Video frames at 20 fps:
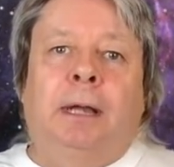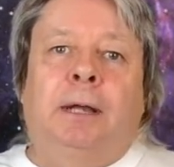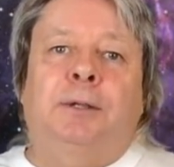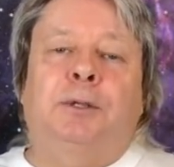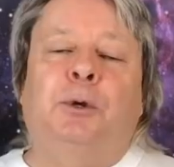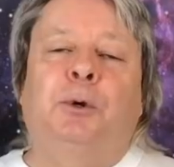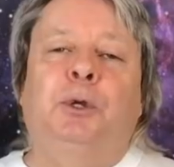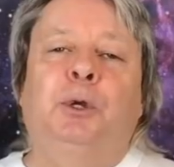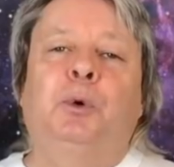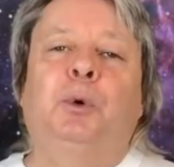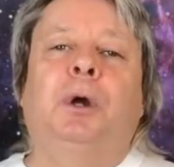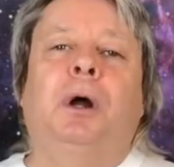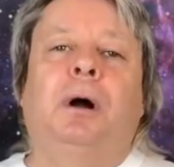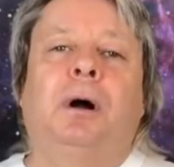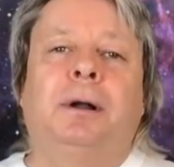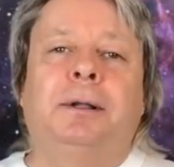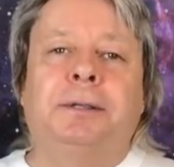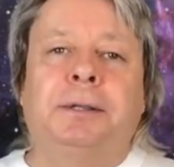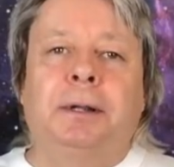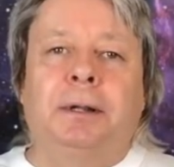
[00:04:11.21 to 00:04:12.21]
So you
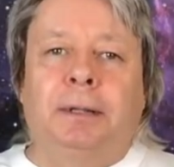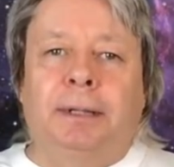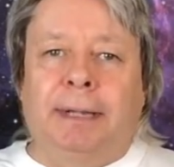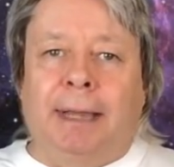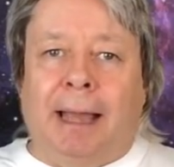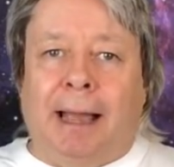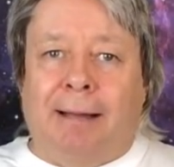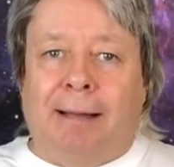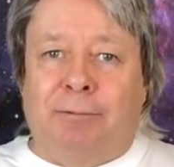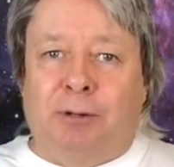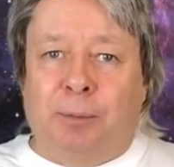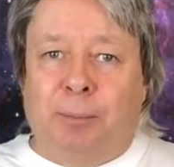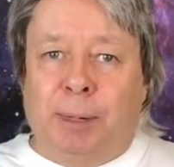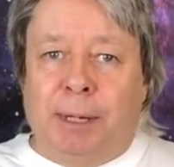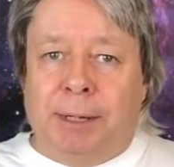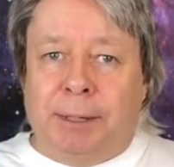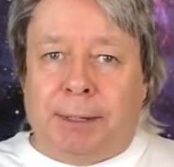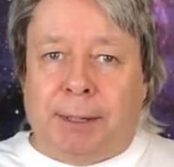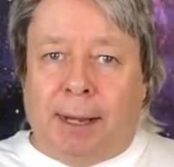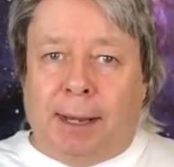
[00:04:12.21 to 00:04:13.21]
constantly have to
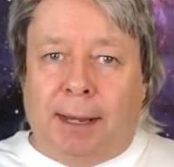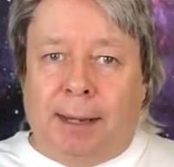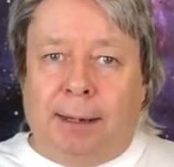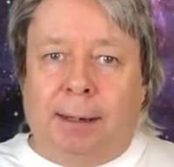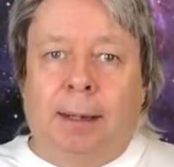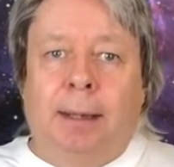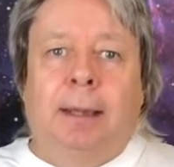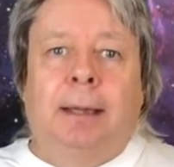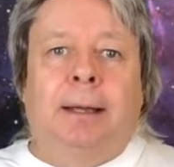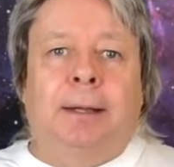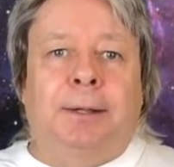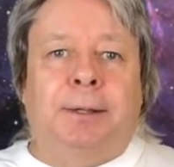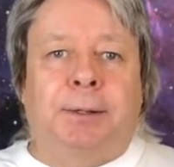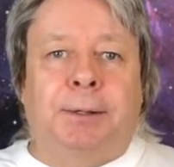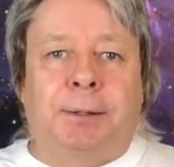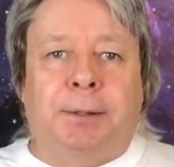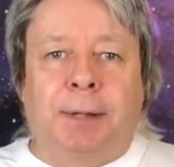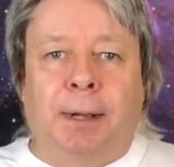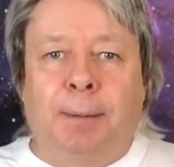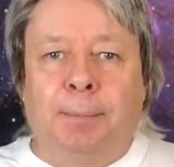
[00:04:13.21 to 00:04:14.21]
be saying
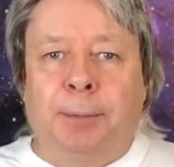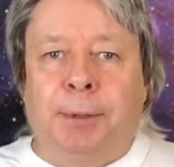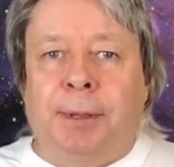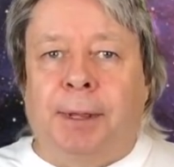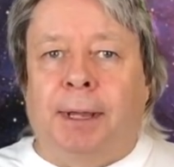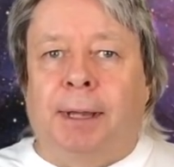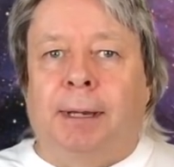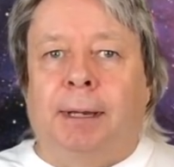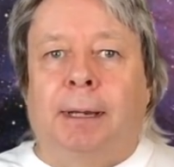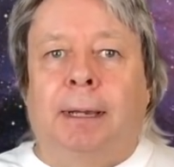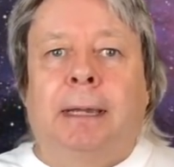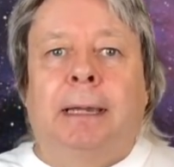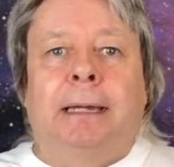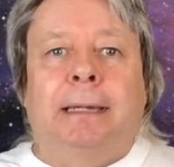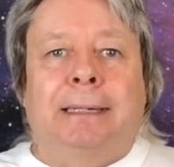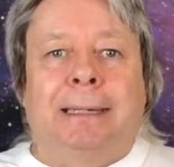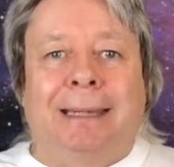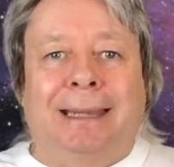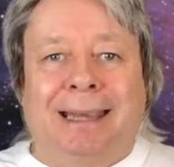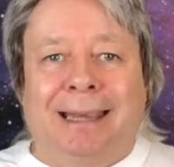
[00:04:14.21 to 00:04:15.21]
something
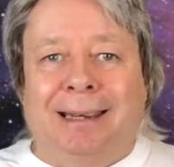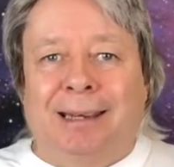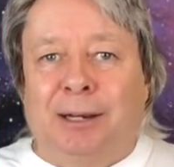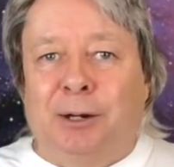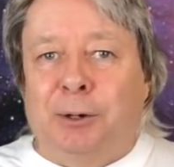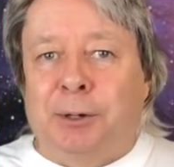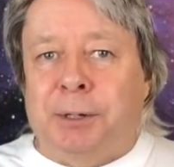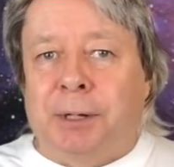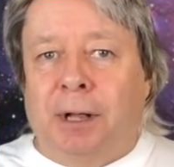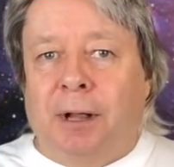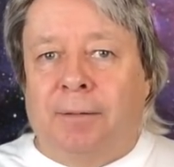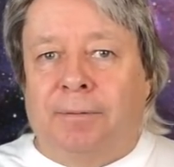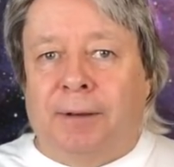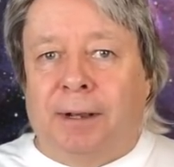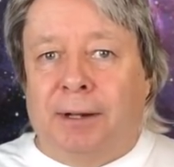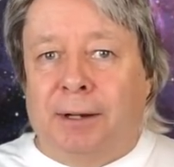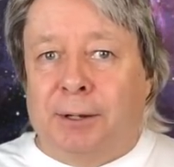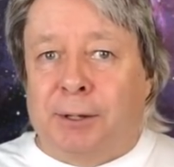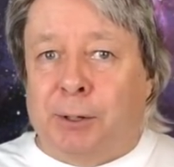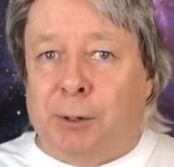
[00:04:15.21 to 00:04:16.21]
to get yourself
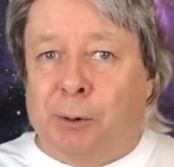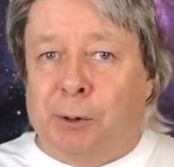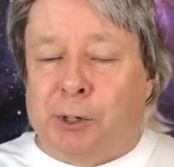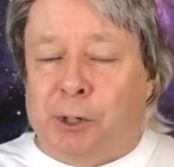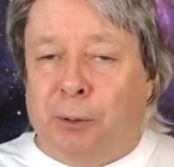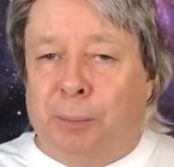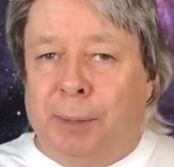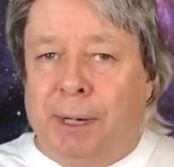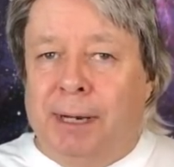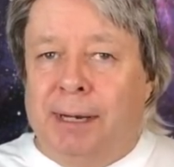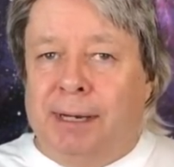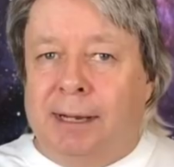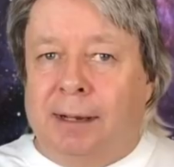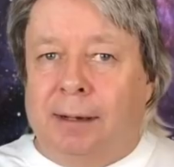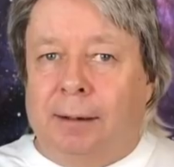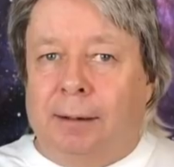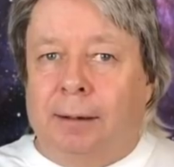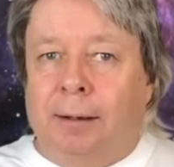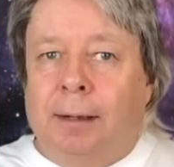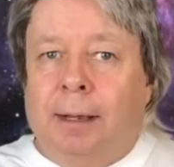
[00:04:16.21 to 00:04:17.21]
into social
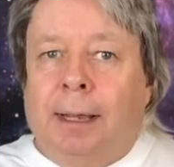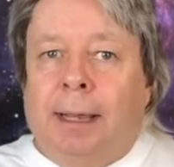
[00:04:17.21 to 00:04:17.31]
media.